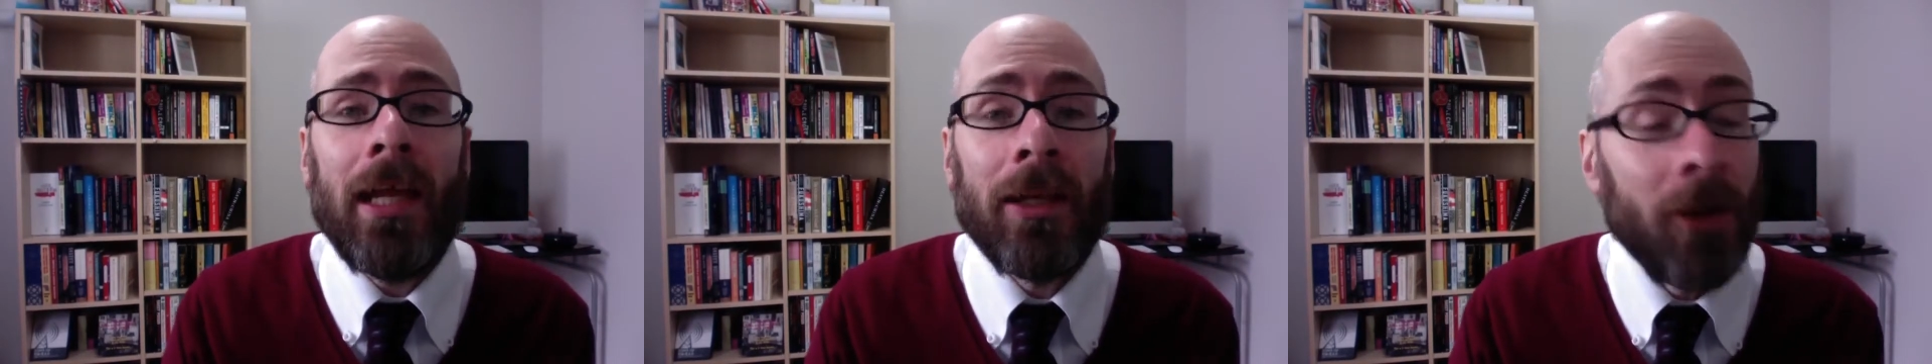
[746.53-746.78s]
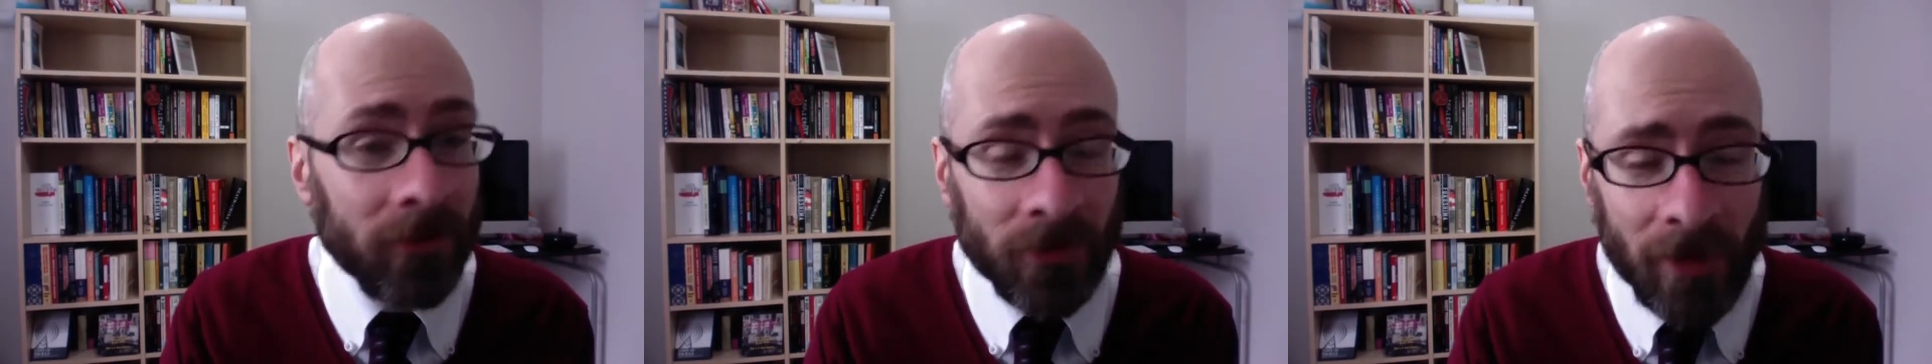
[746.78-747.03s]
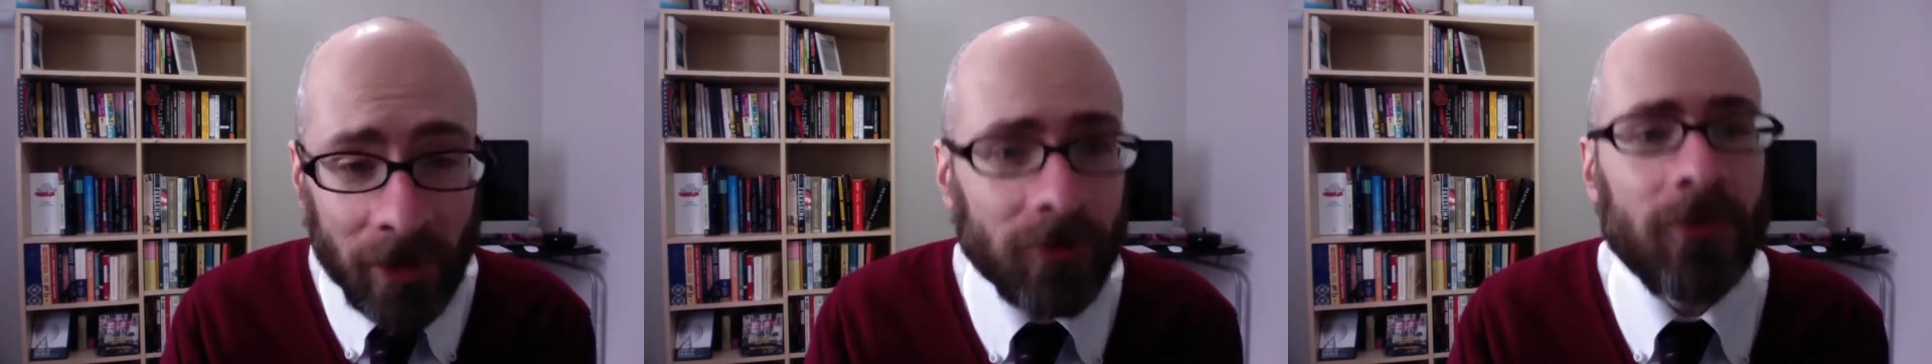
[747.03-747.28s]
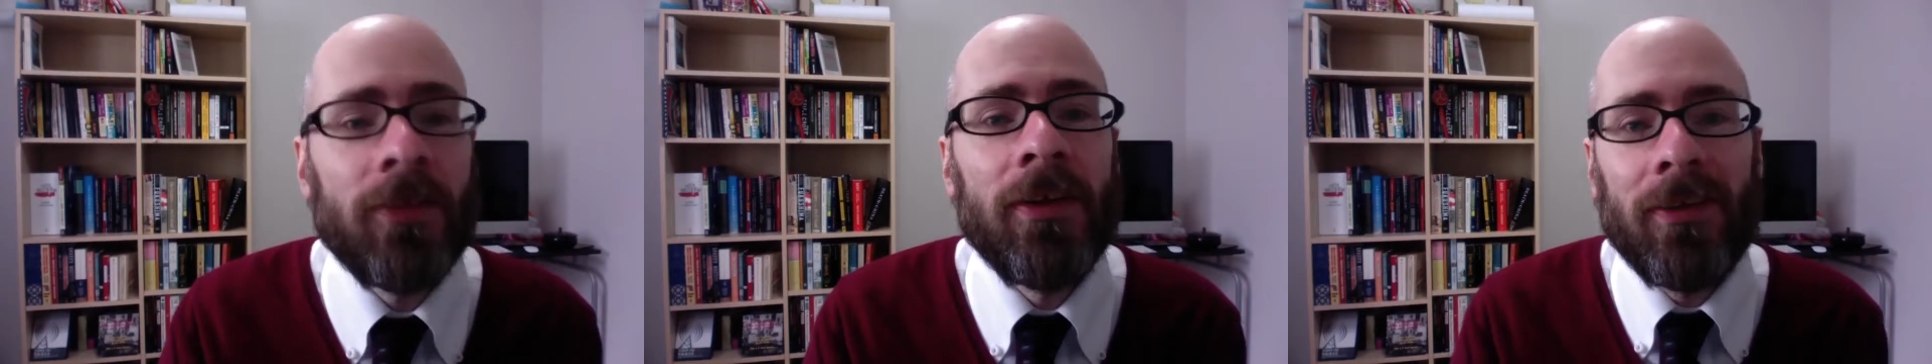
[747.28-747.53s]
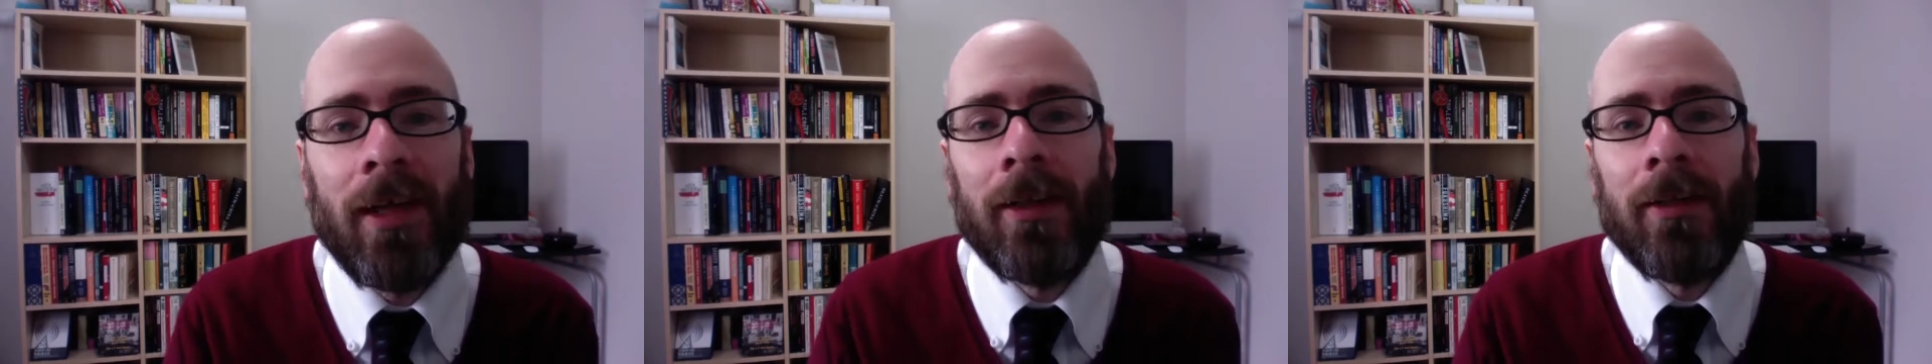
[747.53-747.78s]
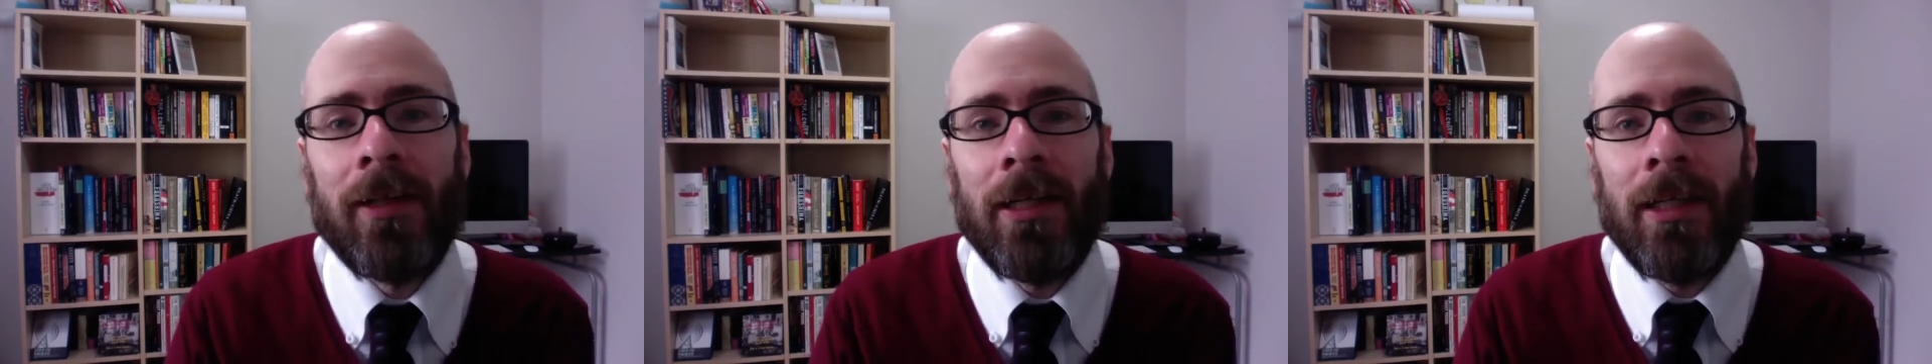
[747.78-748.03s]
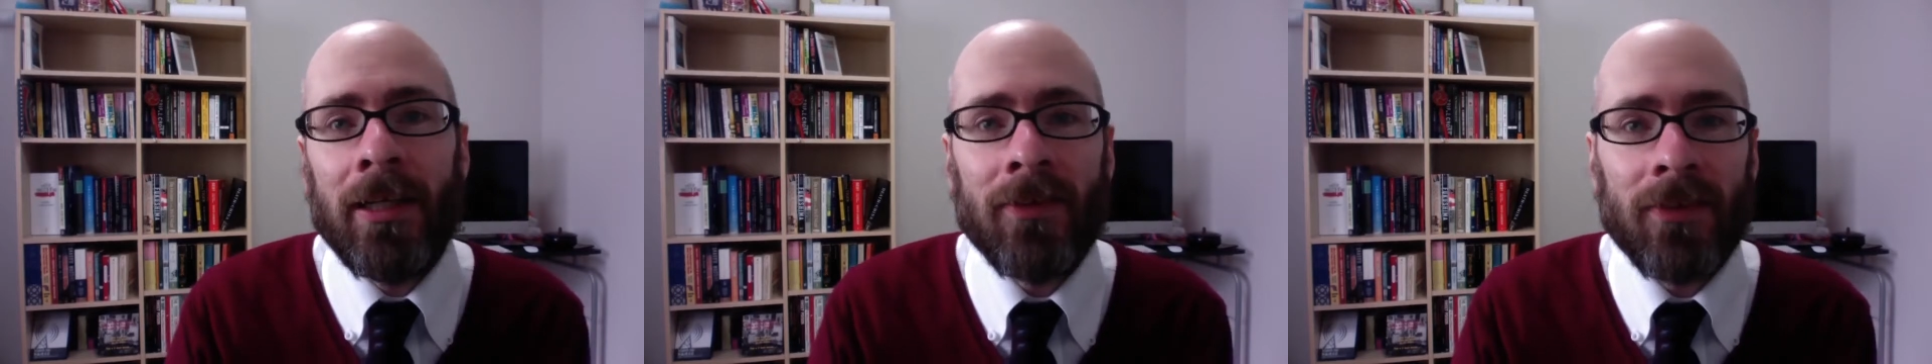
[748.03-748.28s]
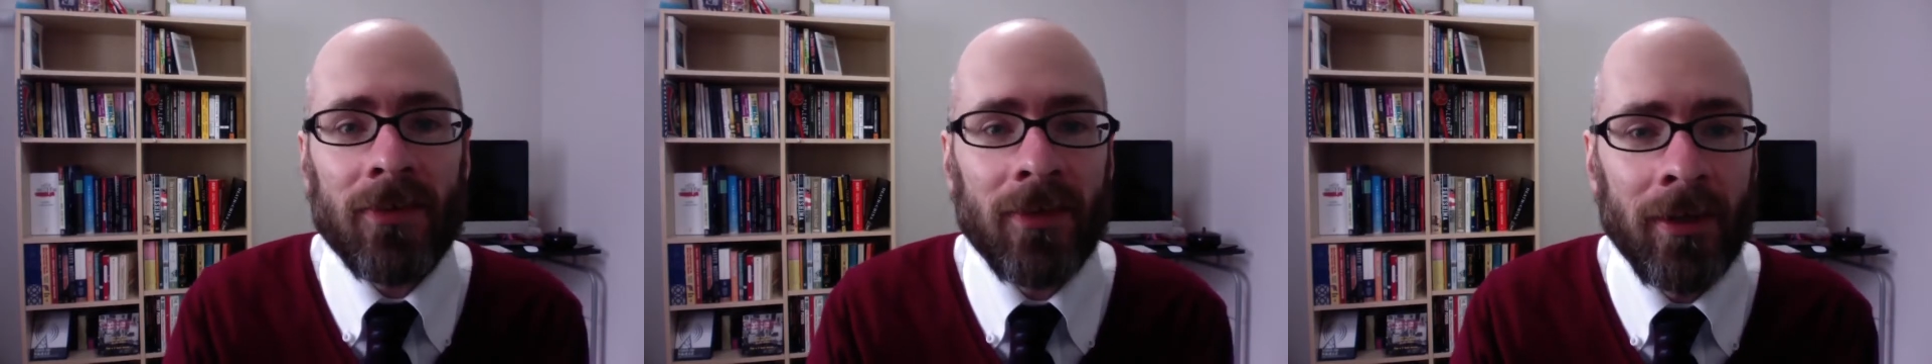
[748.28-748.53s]
not it's not just insanity
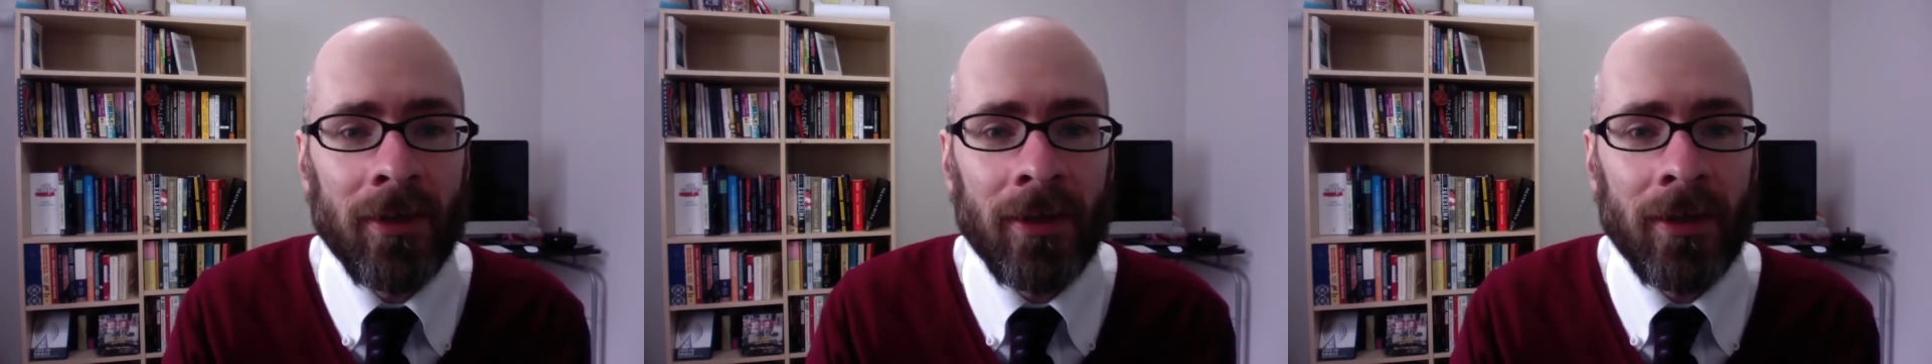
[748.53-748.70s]
it's